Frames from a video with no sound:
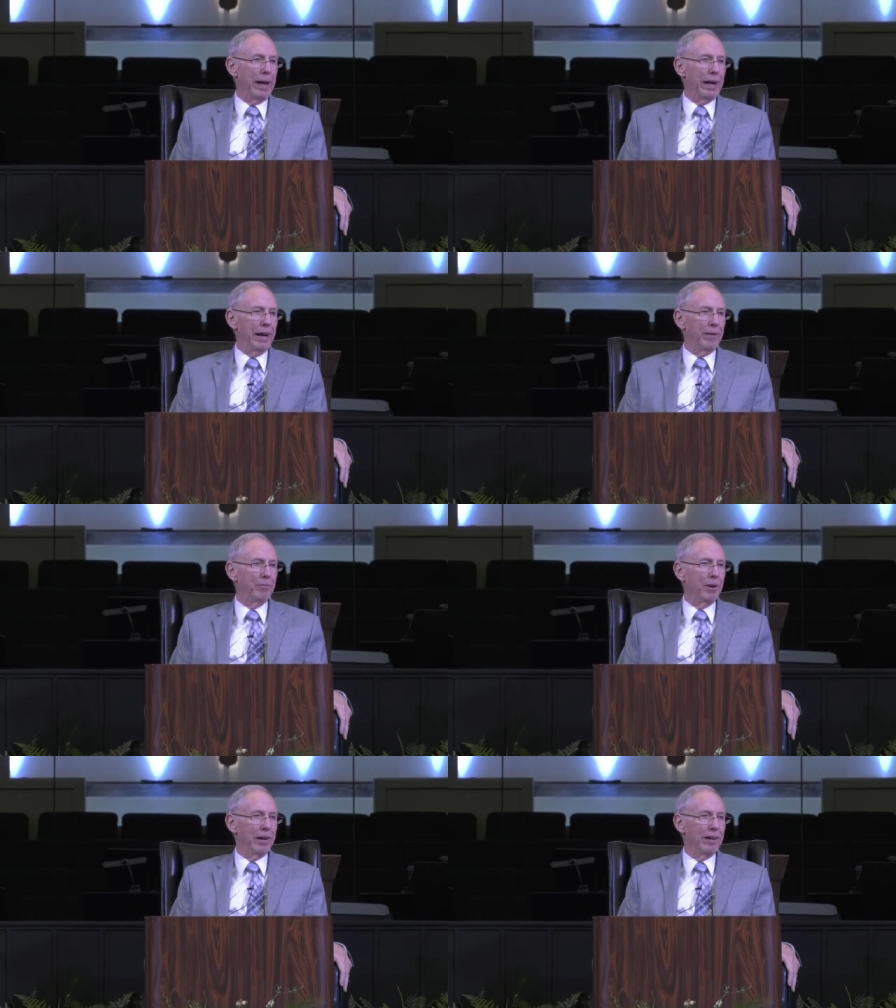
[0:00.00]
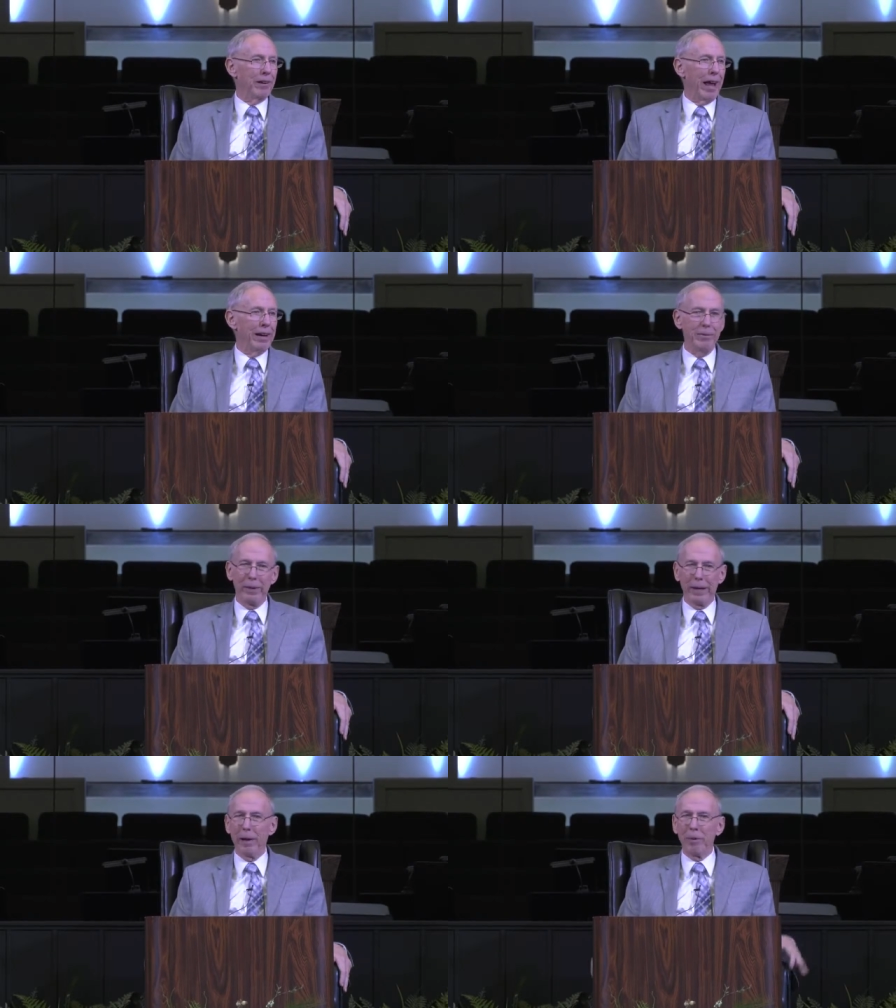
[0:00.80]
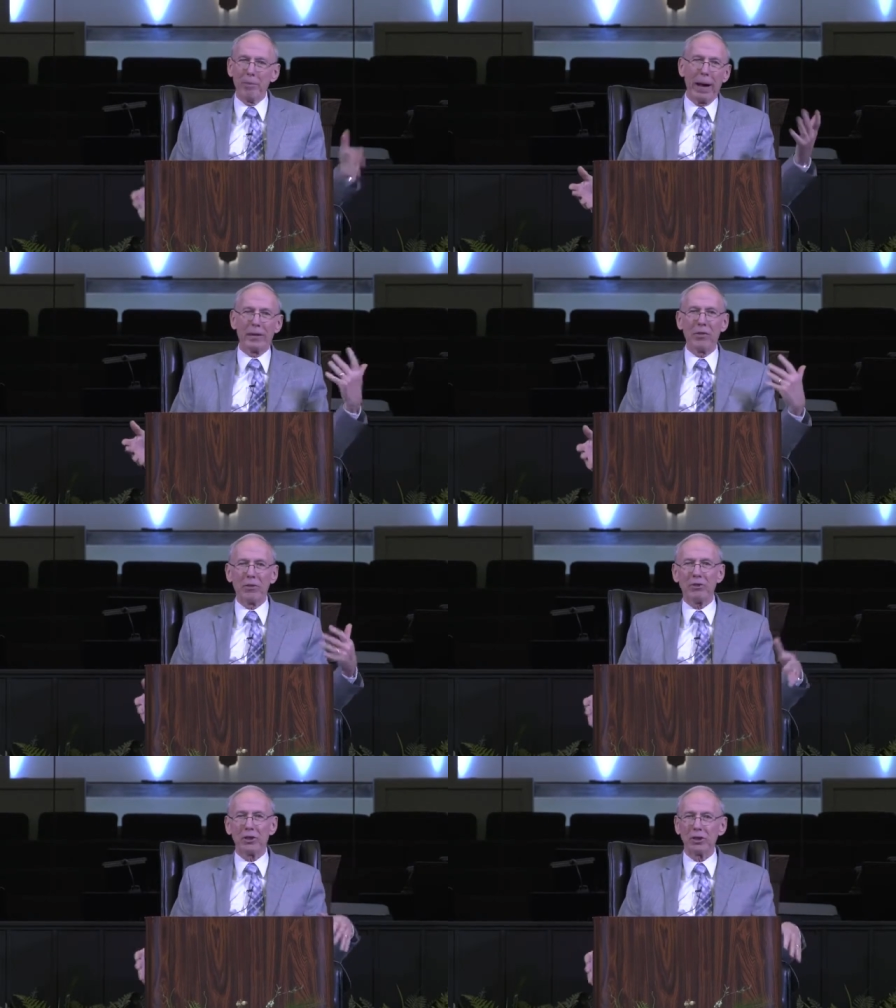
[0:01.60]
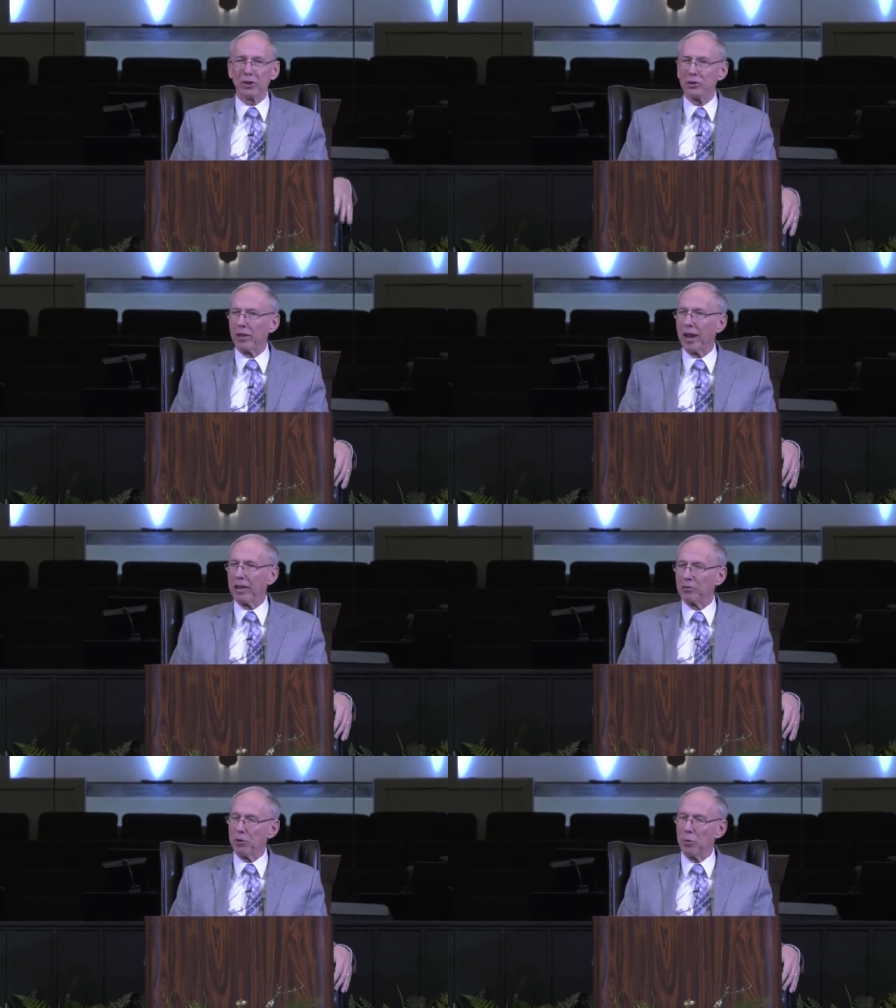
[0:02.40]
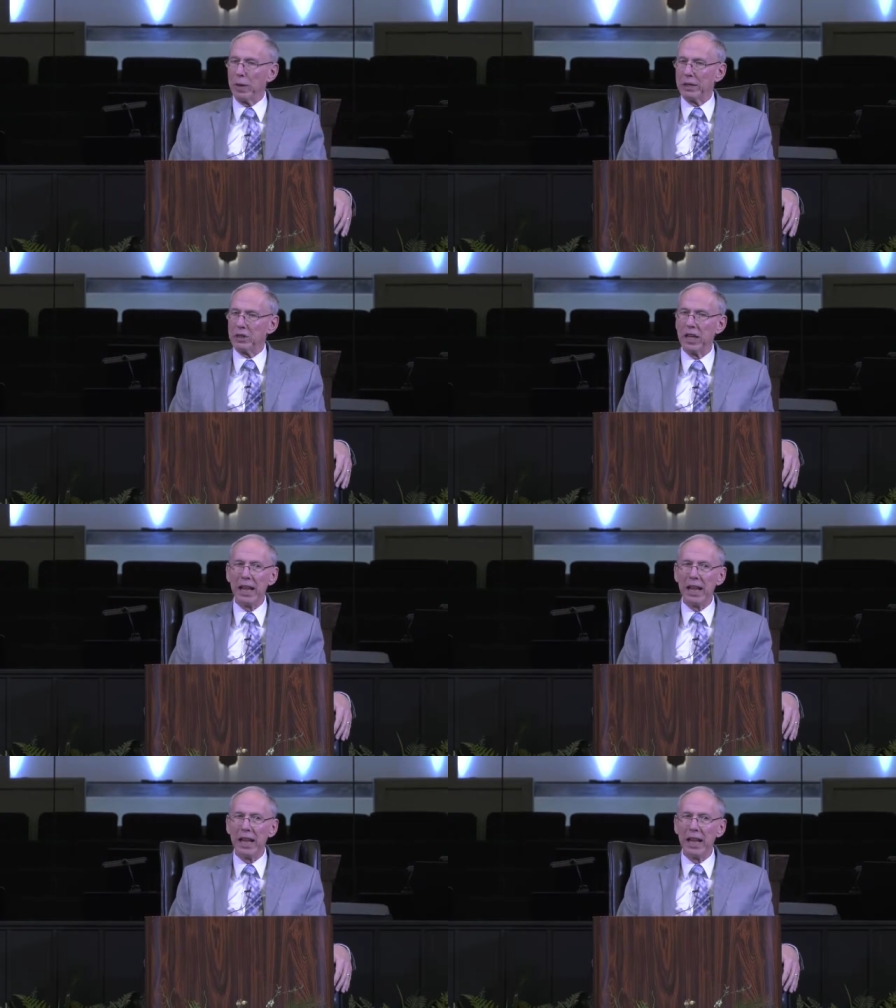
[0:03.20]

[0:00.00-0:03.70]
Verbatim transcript: and I'm really glad to be coming back to the church the last few weeks,